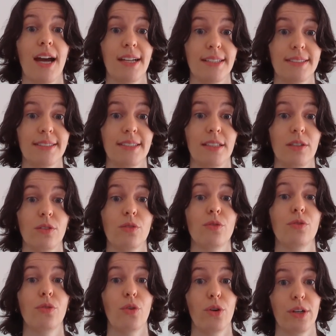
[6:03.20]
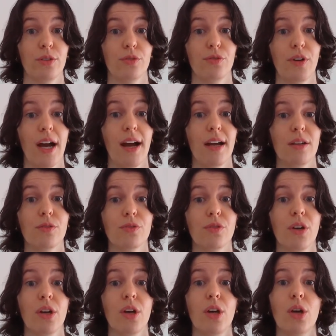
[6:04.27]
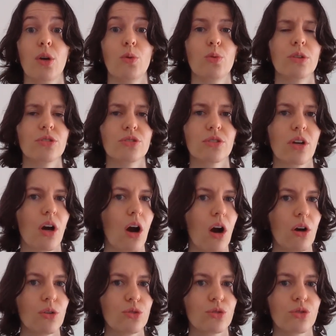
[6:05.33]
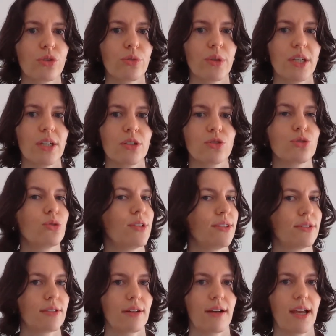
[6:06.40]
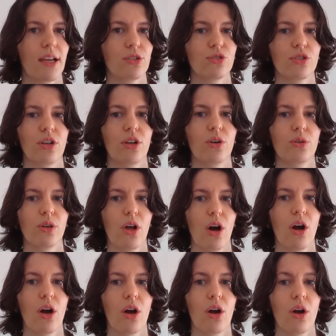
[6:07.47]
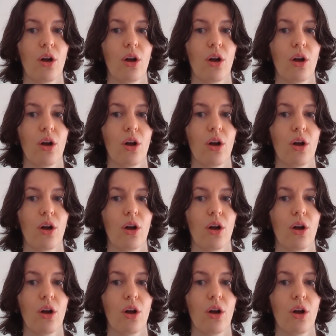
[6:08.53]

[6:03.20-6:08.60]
1945 was contrary to international law,